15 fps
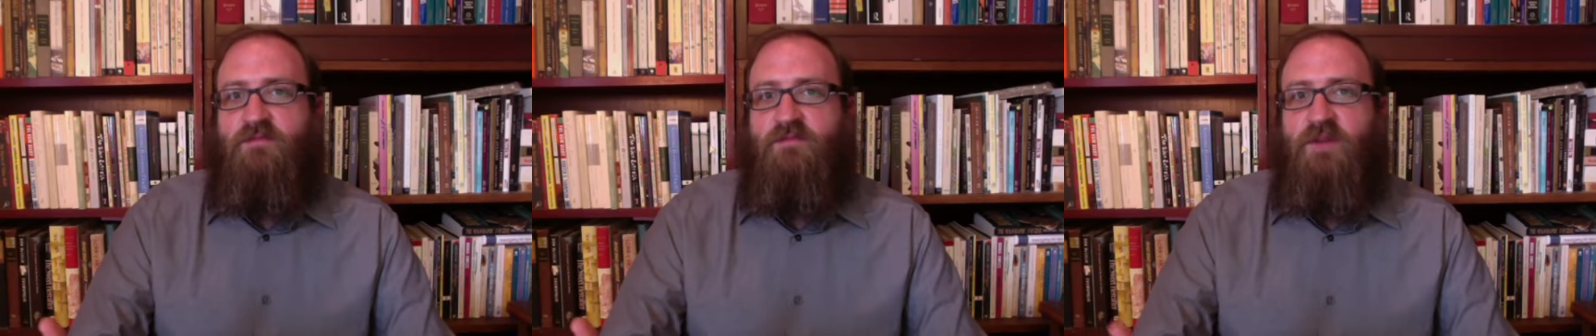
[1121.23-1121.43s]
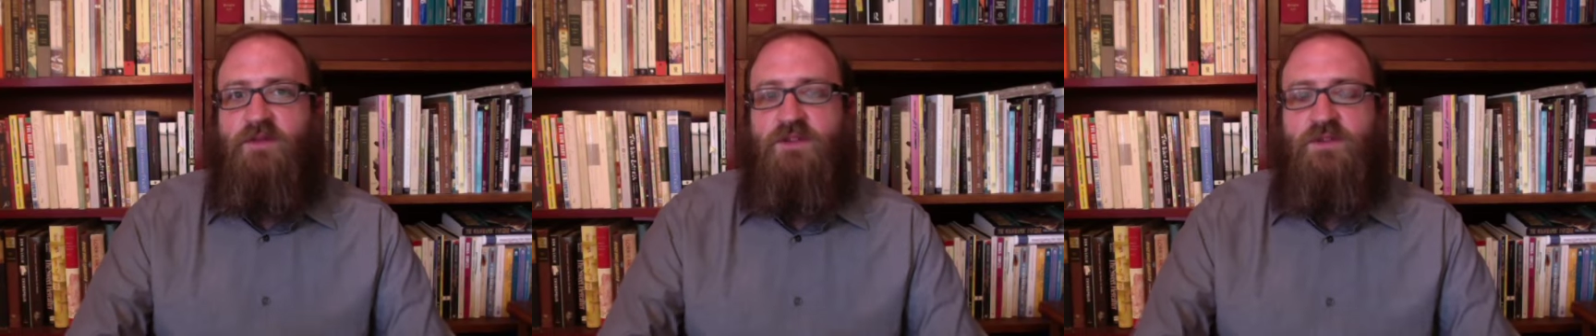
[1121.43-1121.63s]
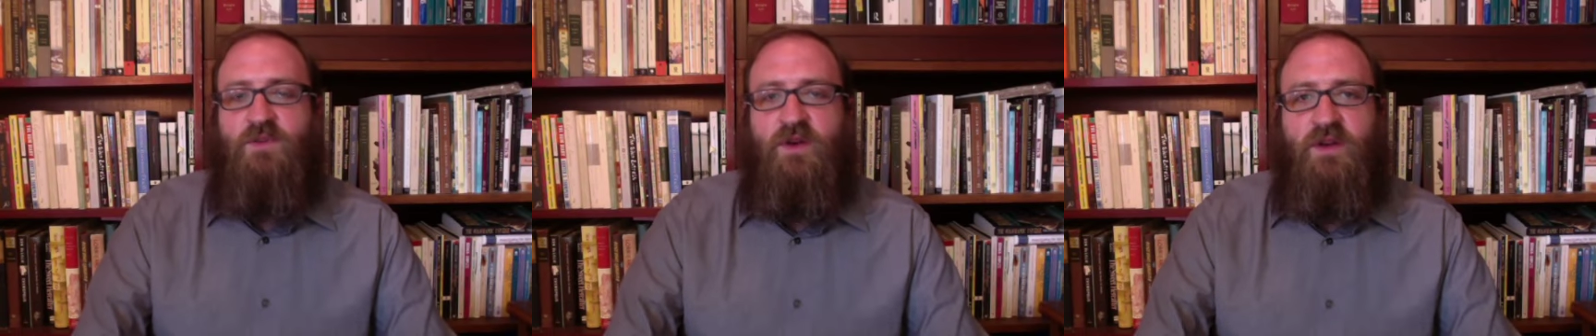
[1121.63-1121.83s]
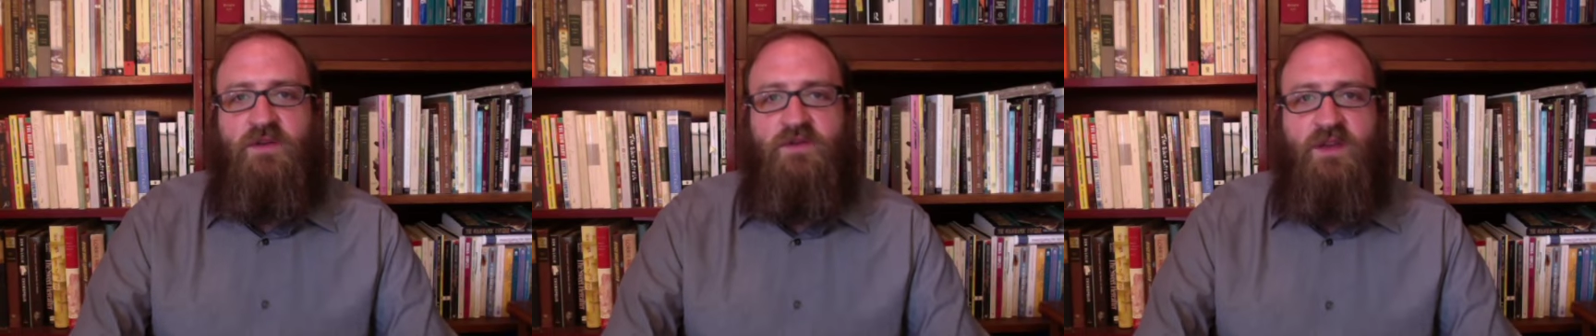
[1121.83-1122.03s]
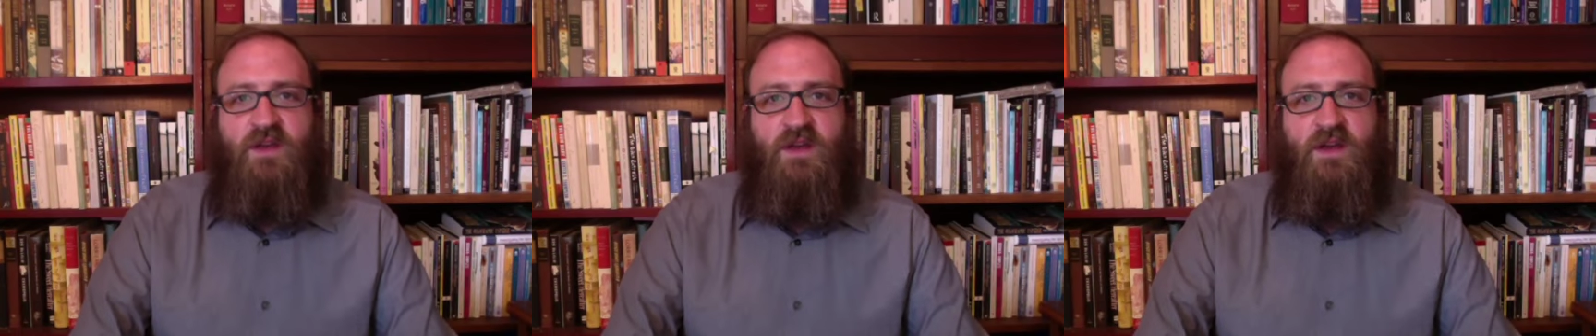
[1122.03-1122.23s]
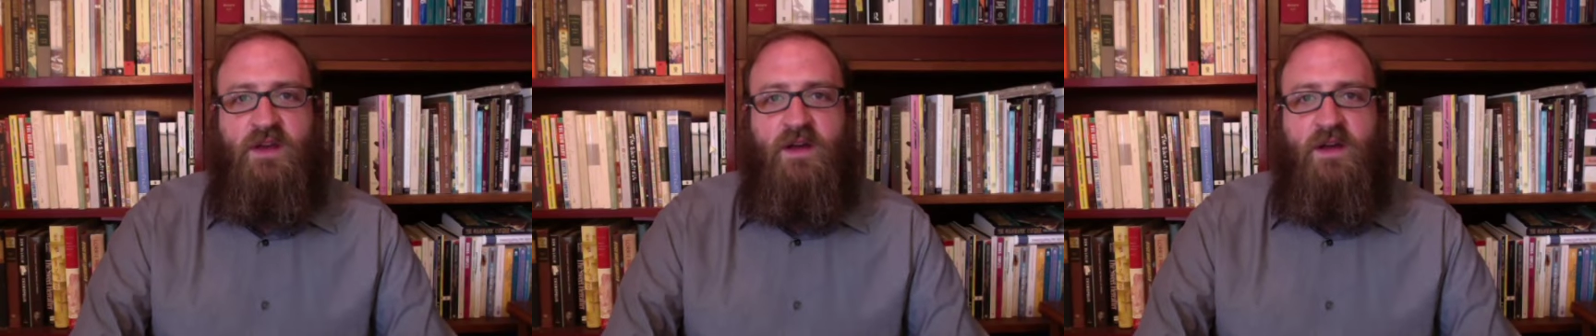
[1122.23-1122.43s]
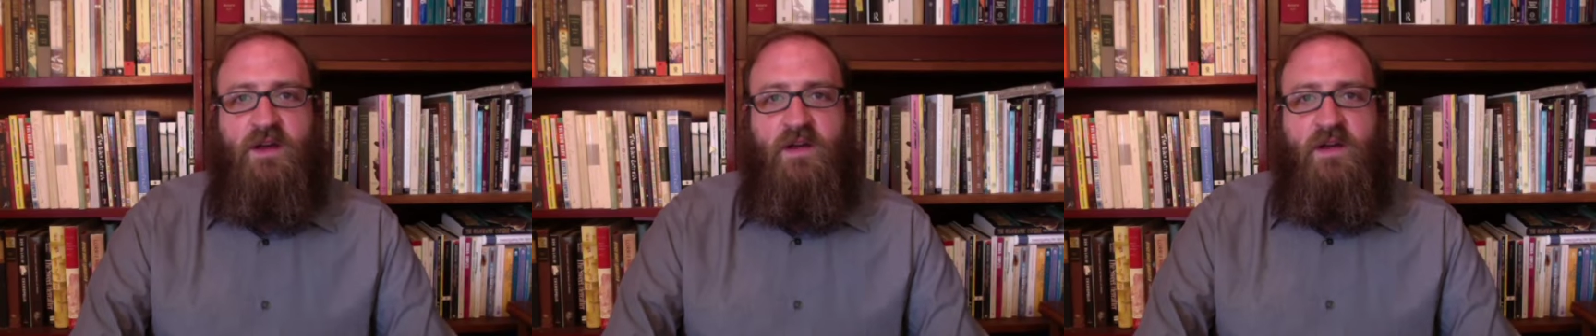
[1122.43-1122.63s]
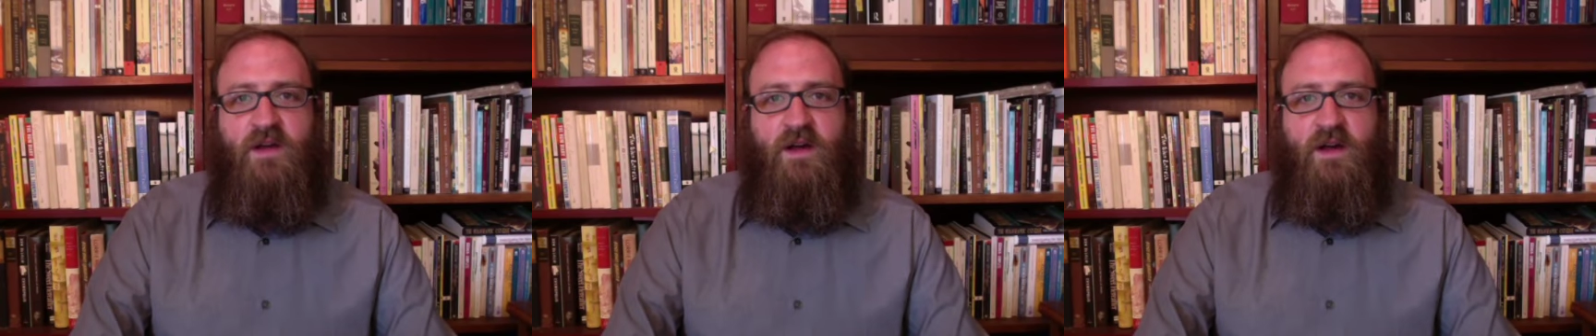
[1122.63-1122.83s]
That was one of the
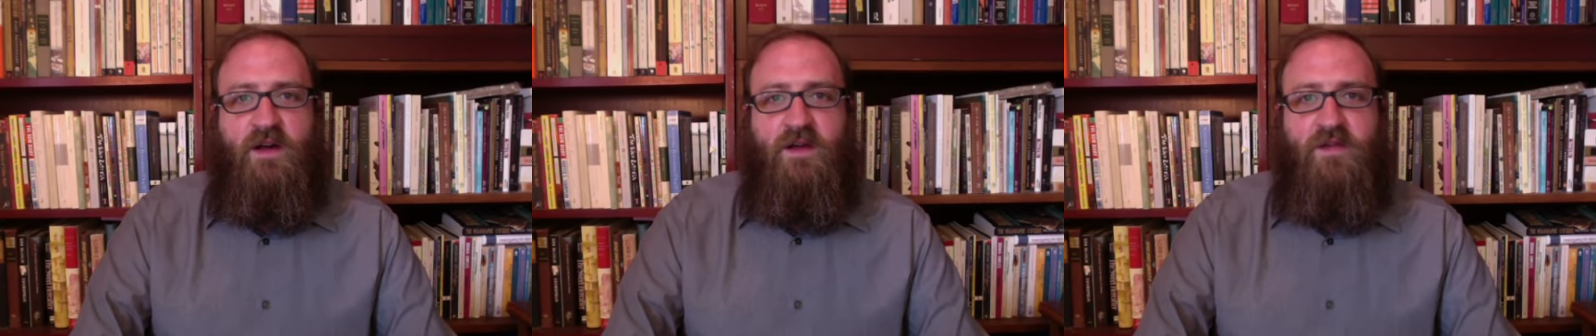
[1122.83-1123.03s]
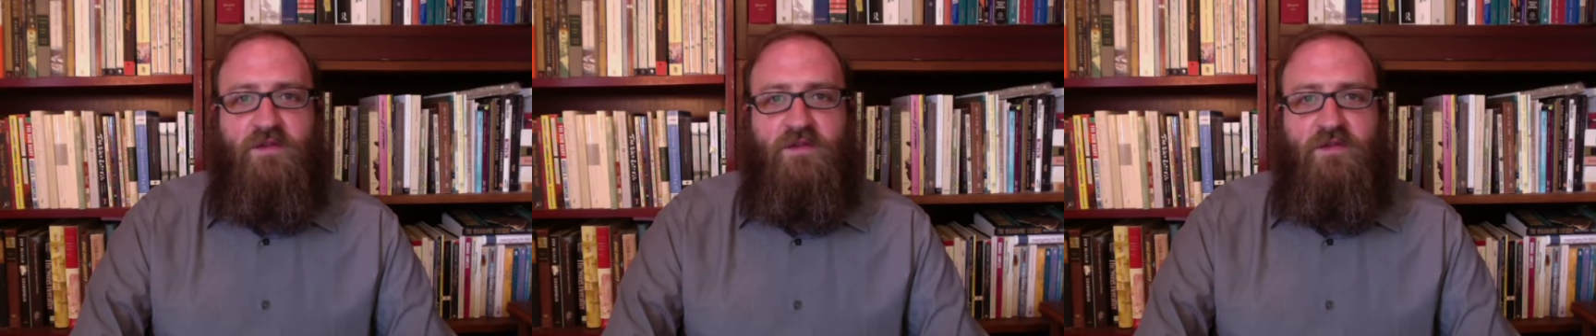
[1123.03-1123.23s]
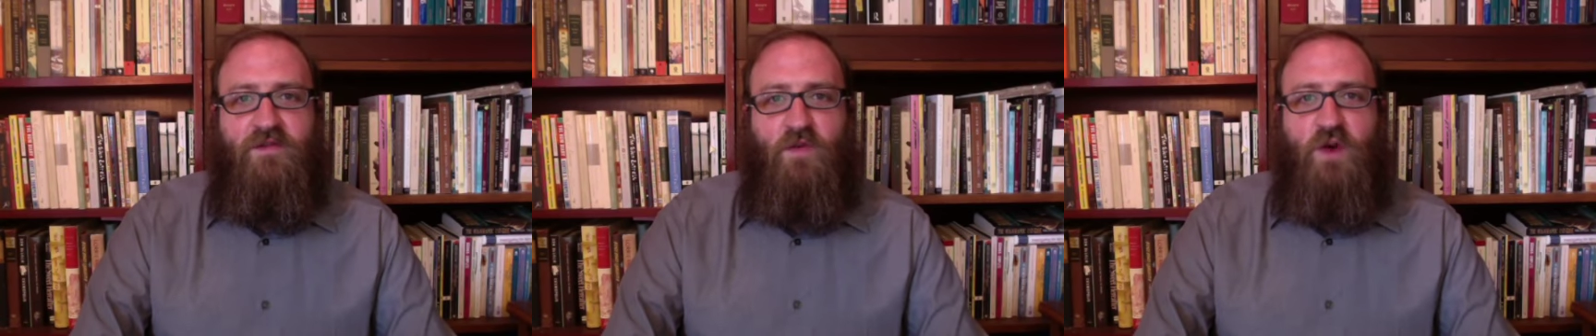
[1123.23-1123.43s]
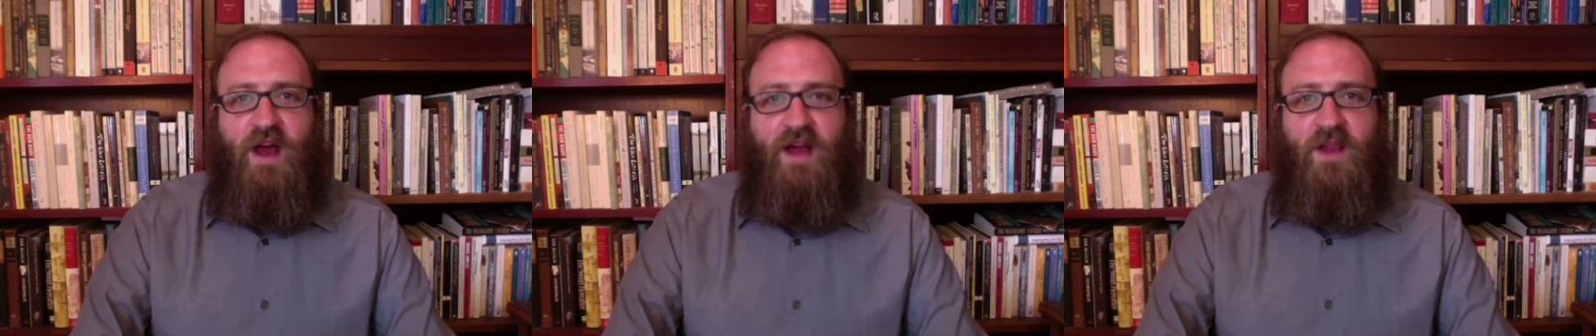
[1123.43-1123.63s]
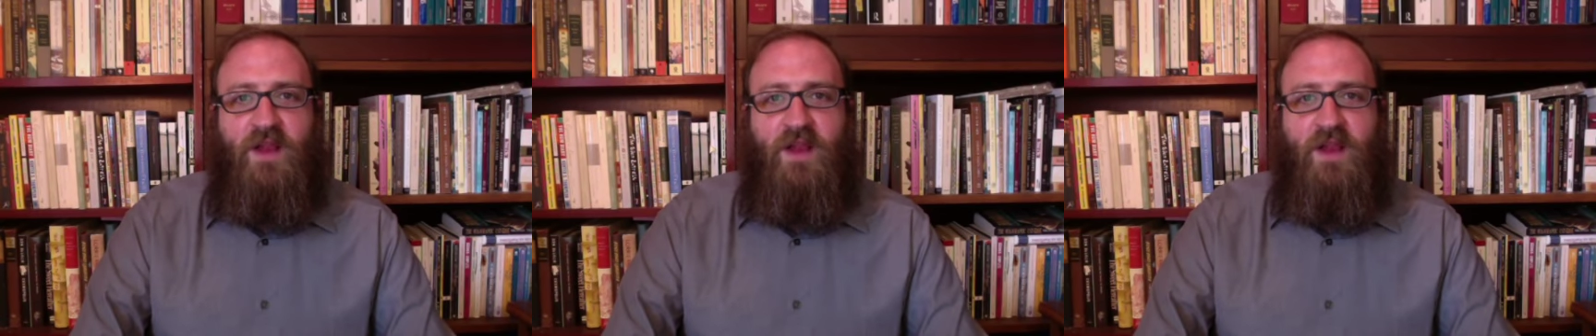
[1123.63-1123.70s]
four